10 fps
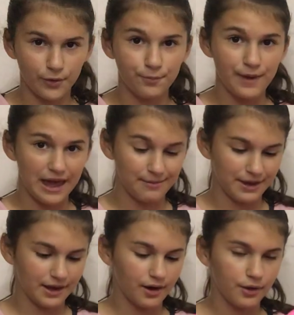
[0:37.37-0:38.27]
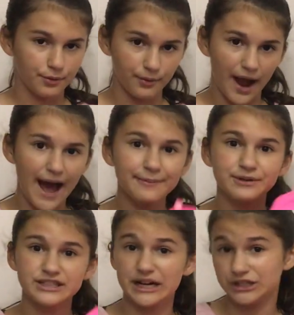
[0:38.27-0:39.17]
baby wrap,
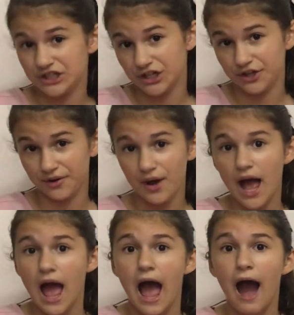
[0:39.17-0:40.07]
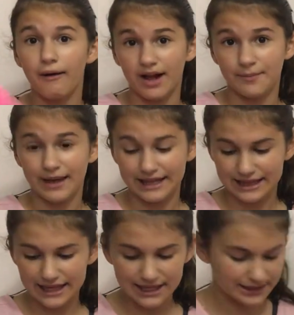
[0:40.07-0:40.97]
which I'll show you how I made
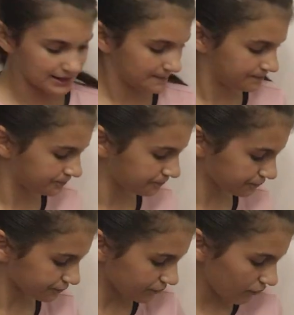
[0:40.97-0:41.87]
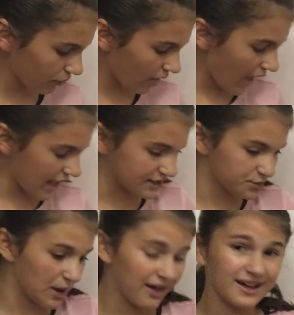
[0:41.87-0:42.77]
this as
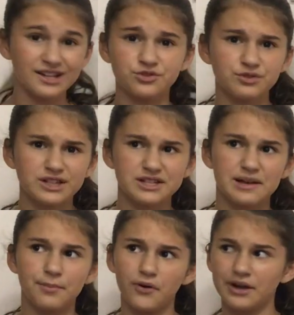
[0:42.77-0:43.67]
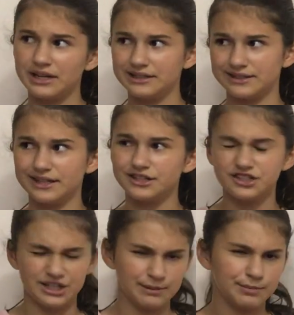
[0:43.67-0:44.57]
well. And it's really simple and easy and
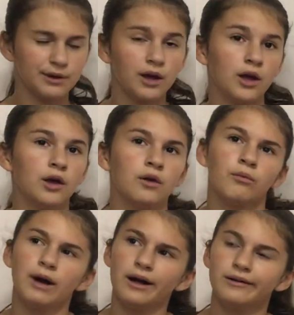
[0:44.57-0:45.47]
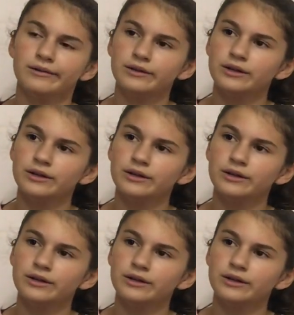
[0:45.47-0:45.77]
cheap. Well,